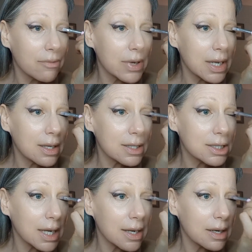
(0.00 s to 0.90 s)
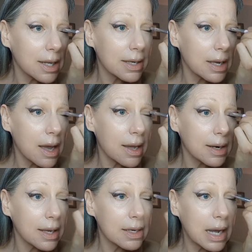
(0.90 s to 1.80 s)
vanilla shade,
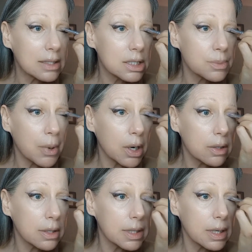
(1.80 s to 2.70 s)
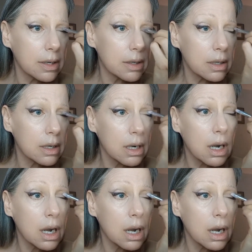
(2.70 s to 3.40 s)
and it has sparkle in here.